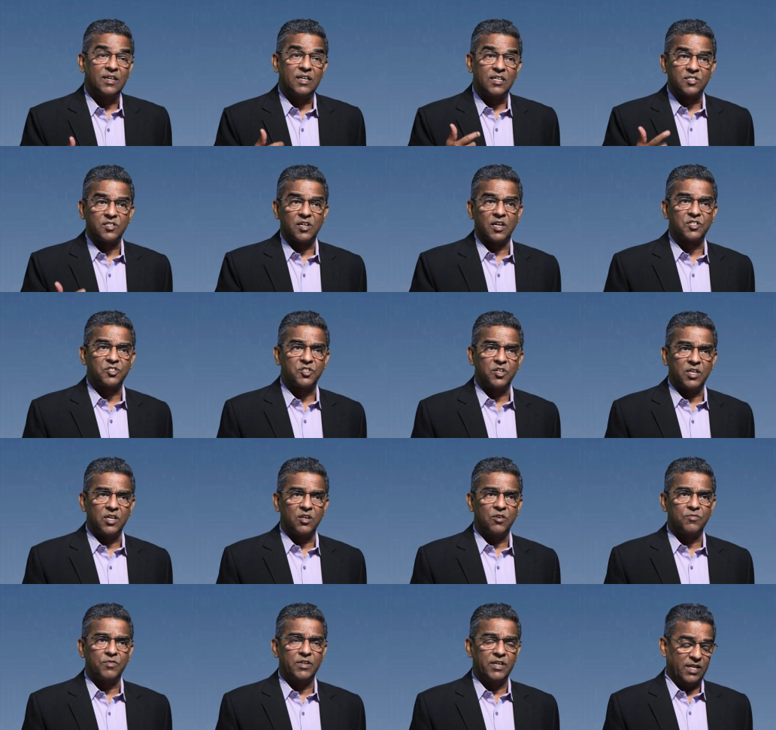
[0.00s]

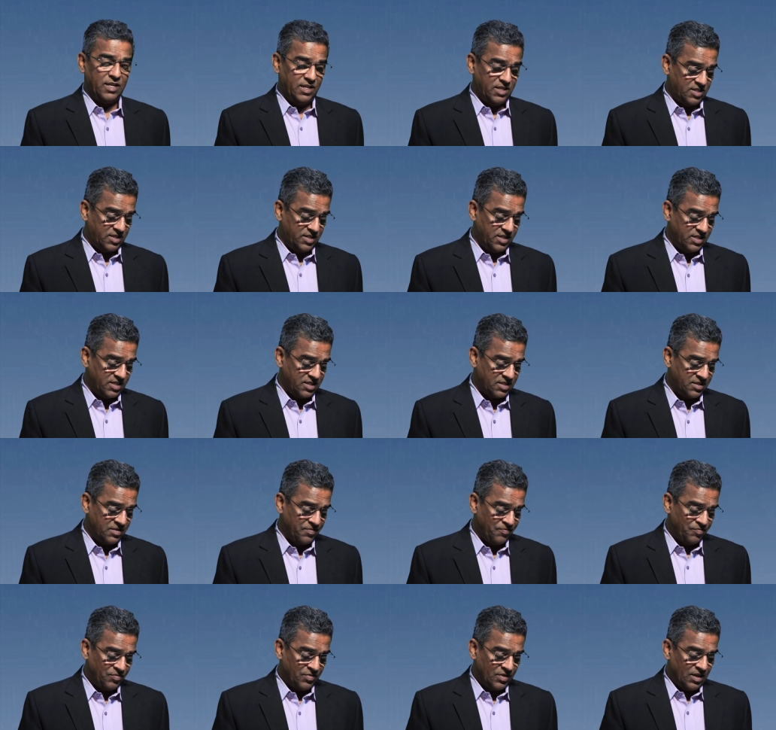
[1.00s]
restructuring of the NSCS,
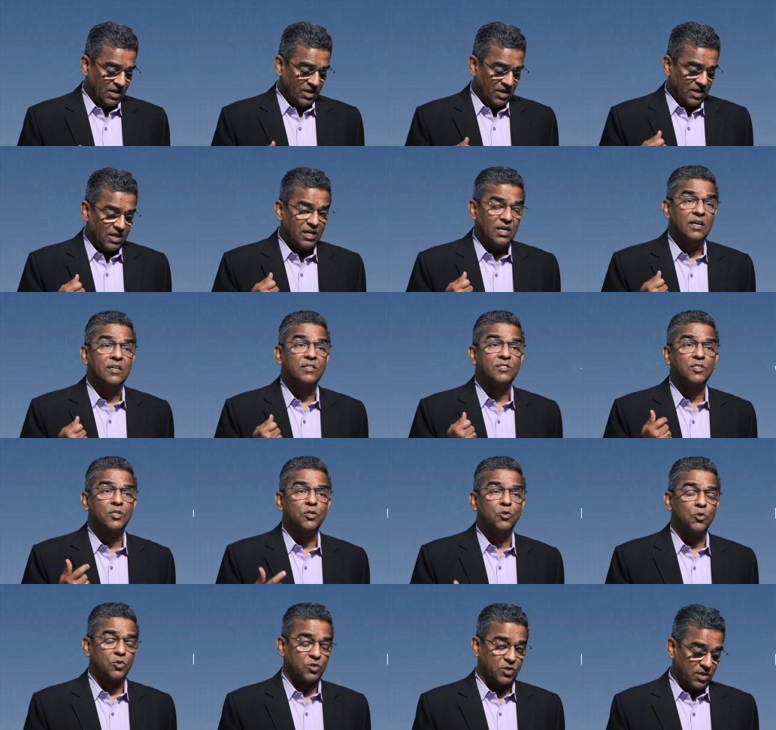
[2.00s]

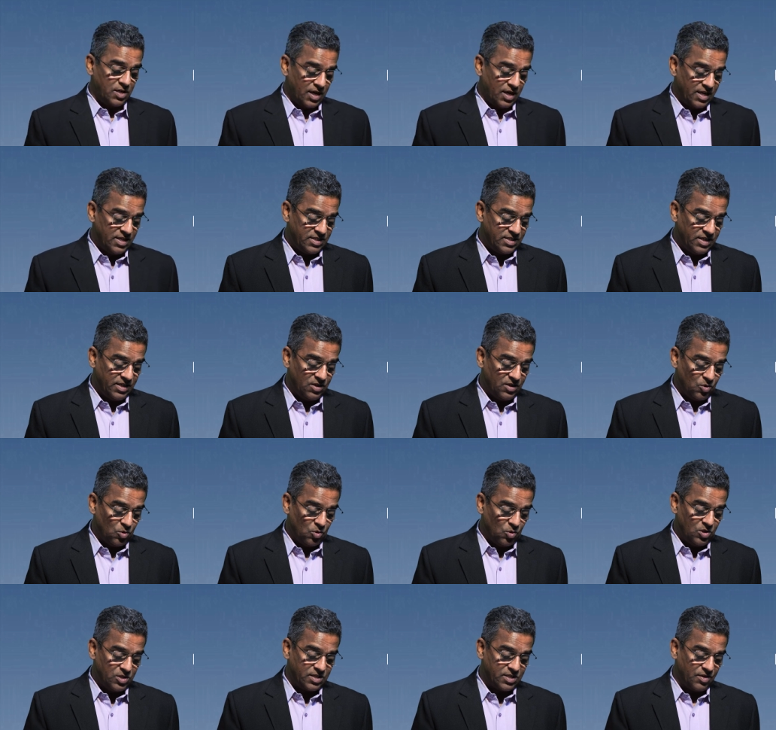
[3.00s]
institutionalizing
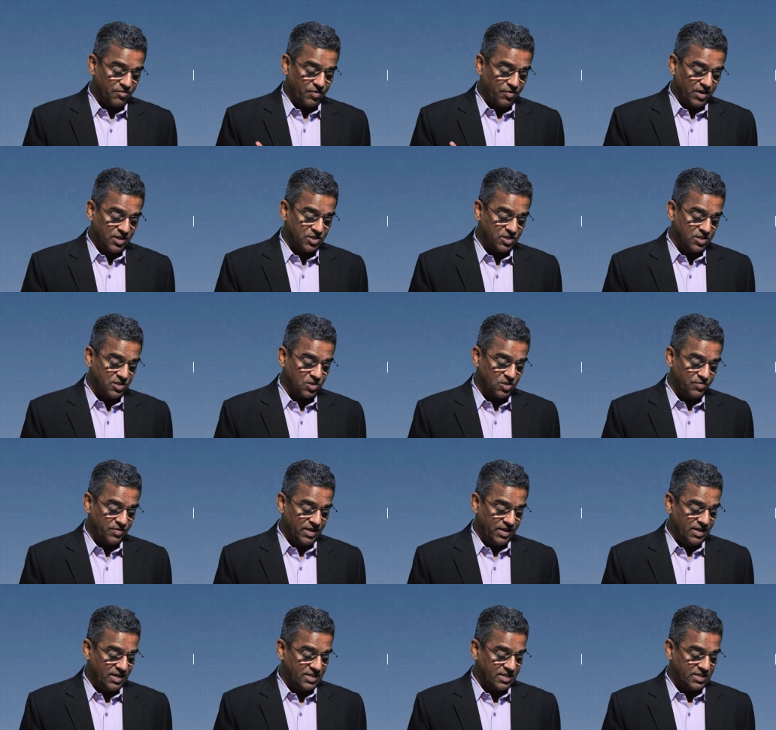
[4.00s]
roles and functions of
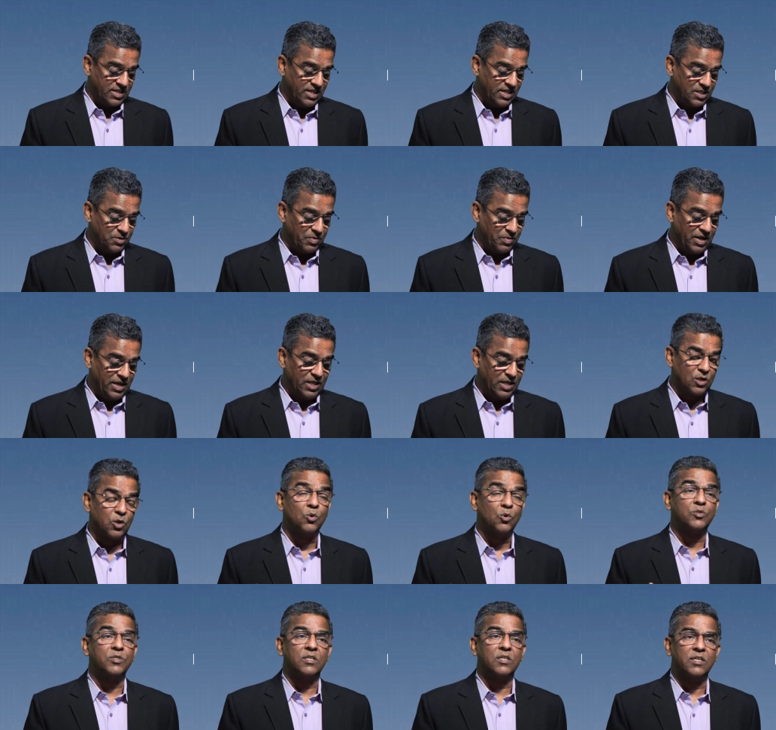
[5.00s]
the NSCS by
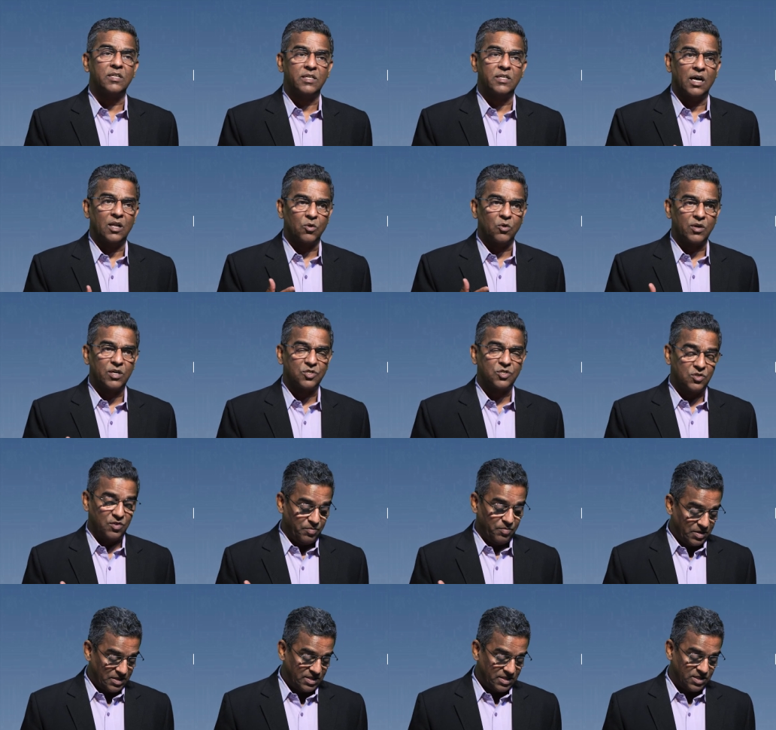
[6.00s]
inclusion in allocation
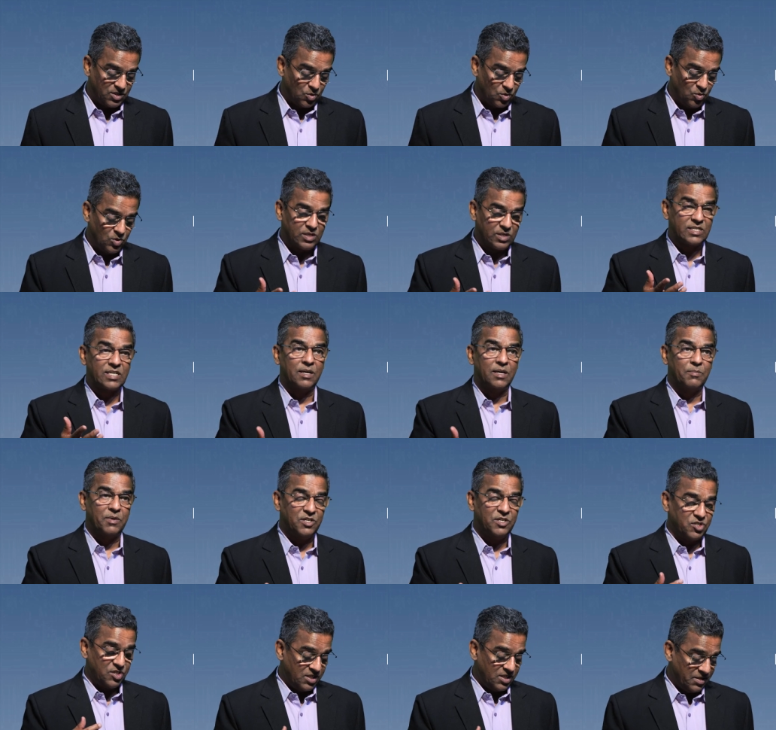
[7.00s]
of business rules as I
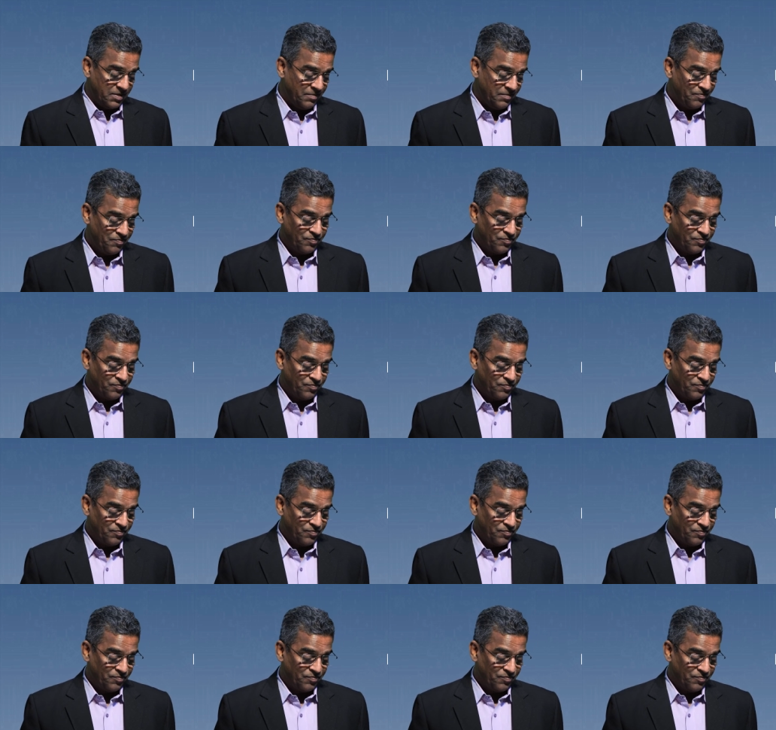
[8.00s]
mentioned,